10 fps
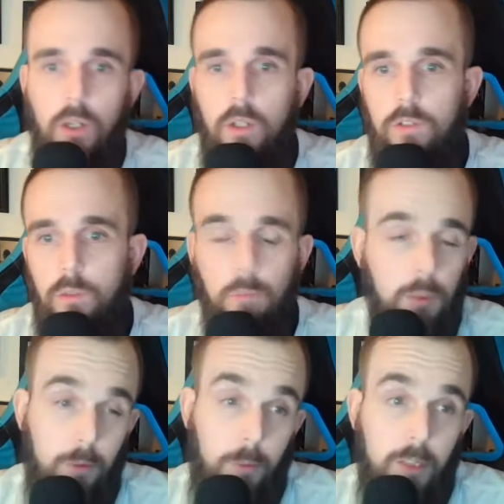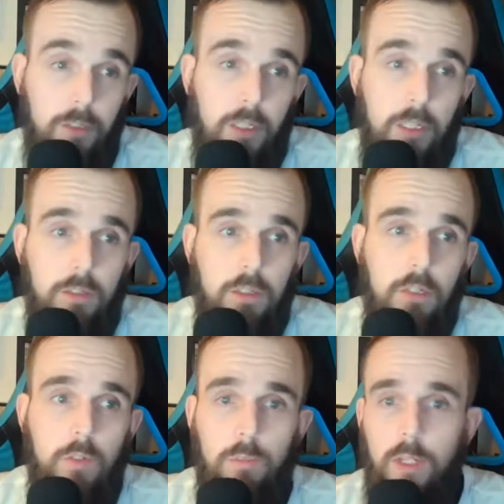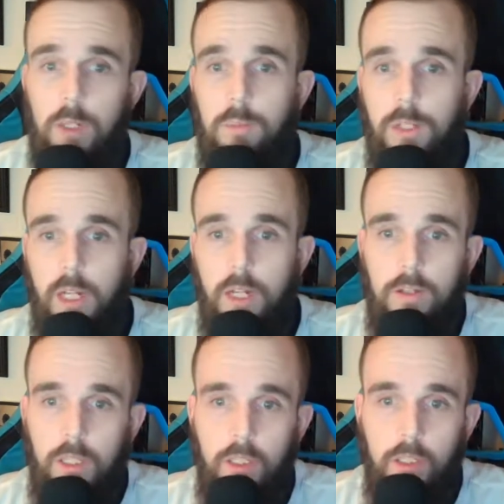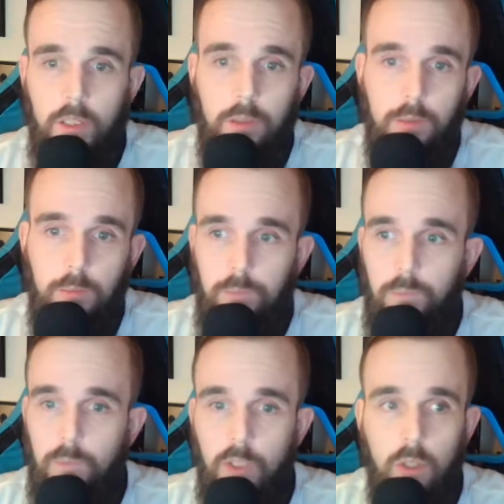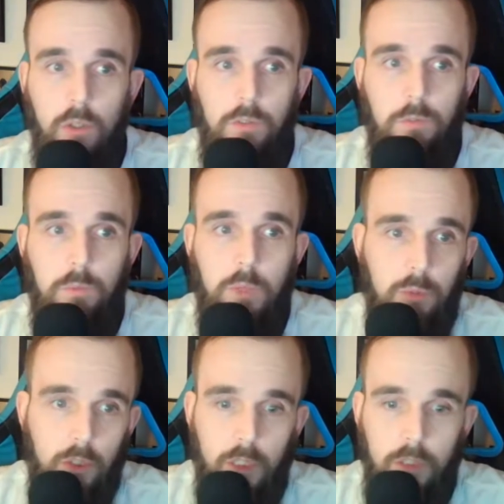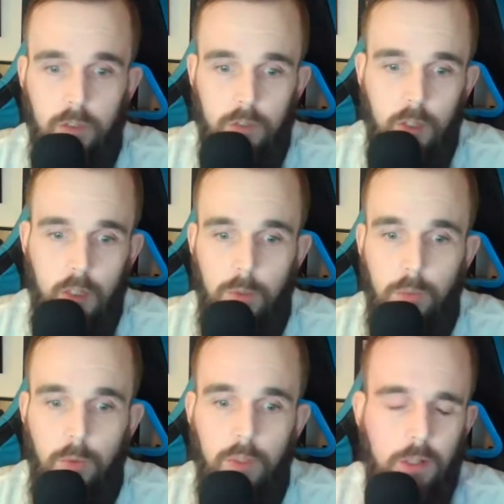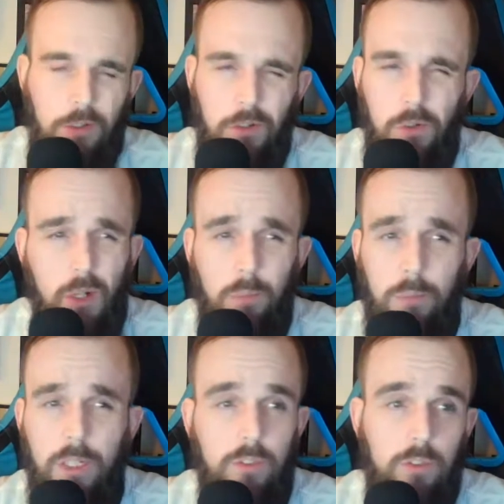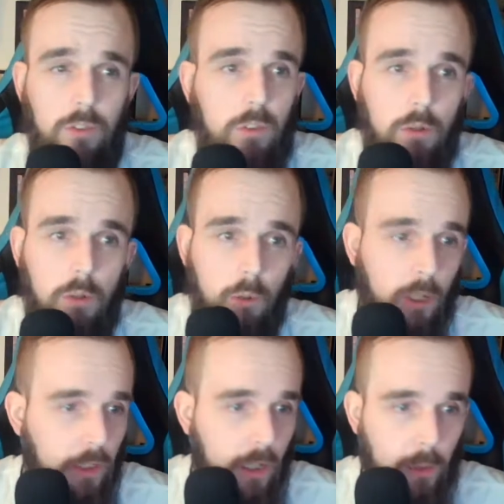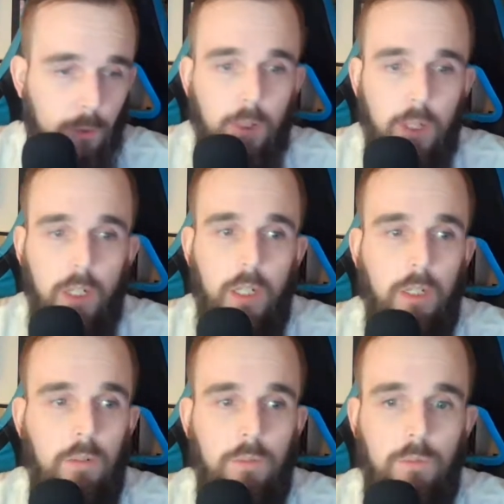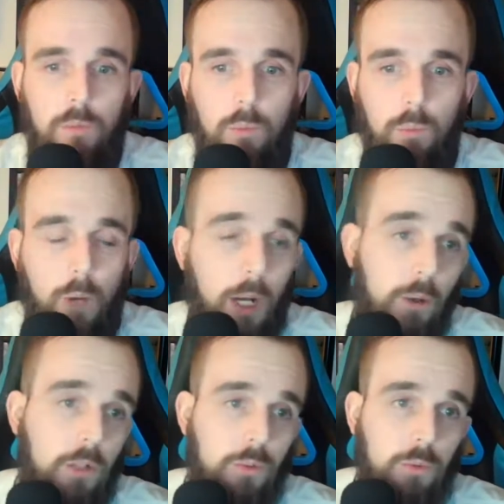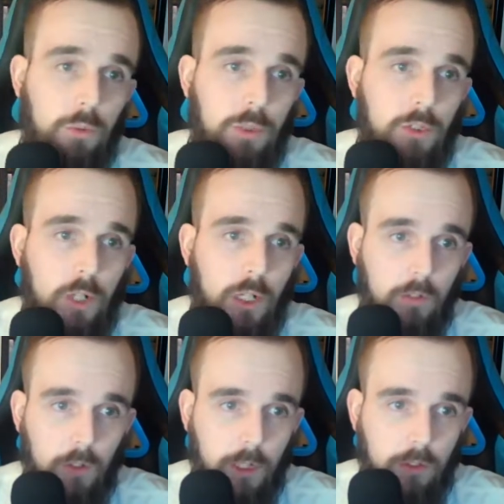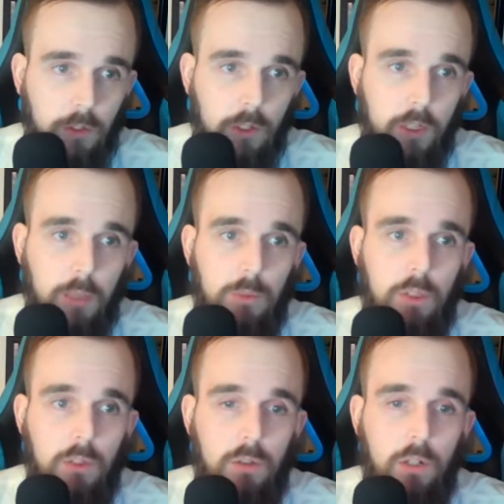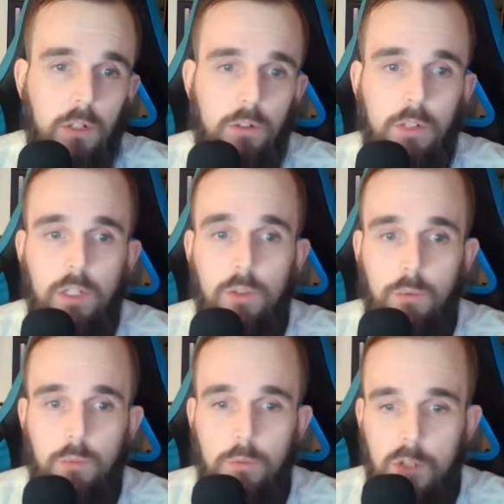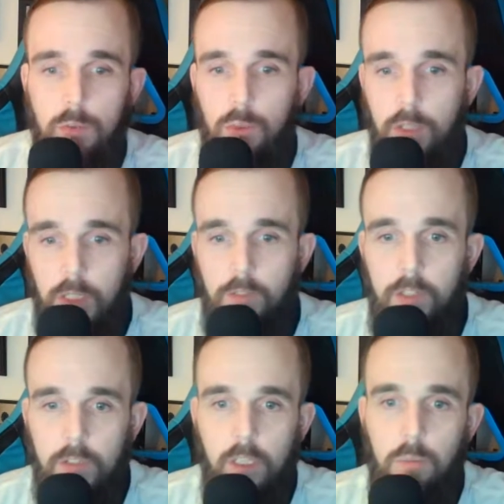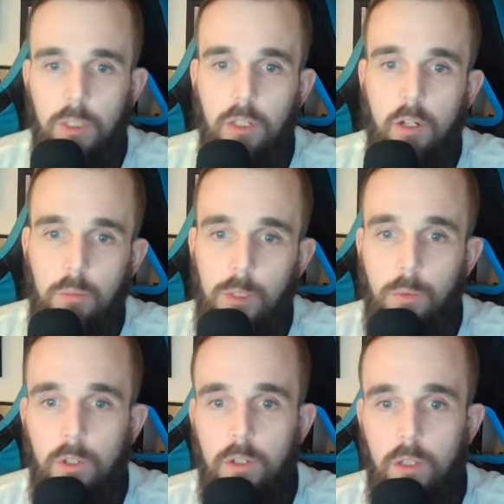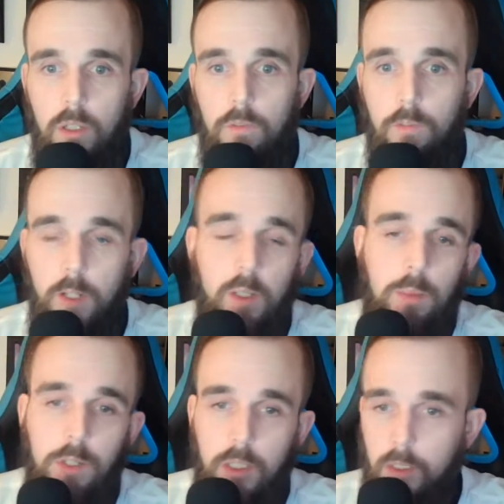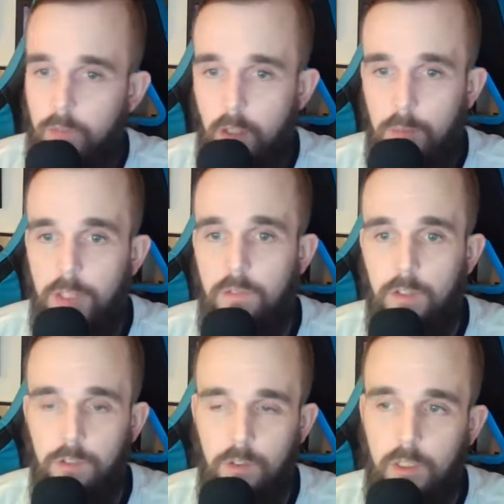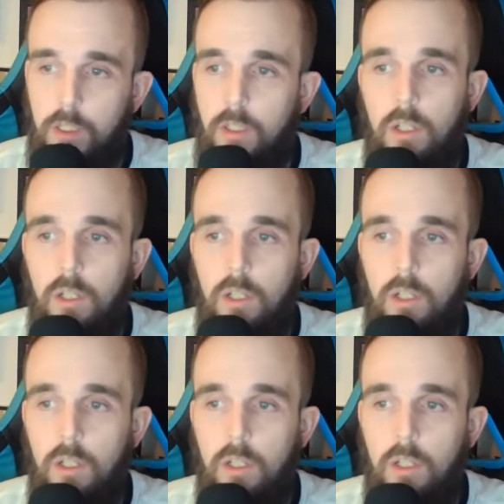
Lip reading: Some people may say that's an overpay, but I think if Gibson hits as an RB1, that 3rd round pick is just a throw in at that point. And why else would you be trading for Antonio Gibson other than you believe he's going to be an RB1 or a very productive RB eventually?